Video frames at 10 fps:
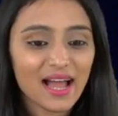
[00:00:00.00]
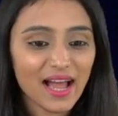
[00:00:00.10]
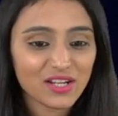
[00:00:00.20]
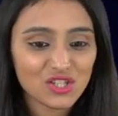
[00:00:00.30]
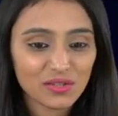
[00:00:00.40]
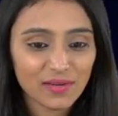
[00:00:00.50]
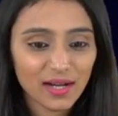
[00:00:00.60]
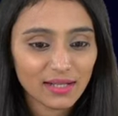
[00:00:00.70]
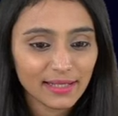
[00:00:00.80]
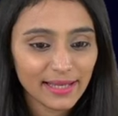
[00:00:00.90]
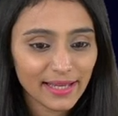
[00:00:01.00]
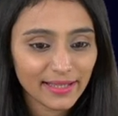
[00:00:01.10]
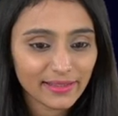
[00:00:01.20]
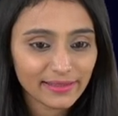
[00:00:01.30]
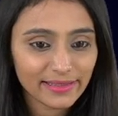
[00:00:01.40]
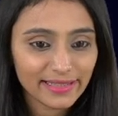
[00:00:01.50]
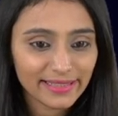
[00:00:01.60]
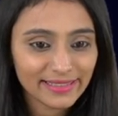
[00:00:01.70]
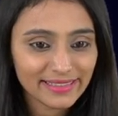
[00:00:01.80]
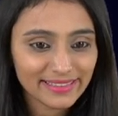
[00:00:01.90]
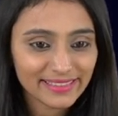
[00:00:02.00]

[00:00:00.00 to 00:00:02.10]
Hi Shiva. Hey Tatleen.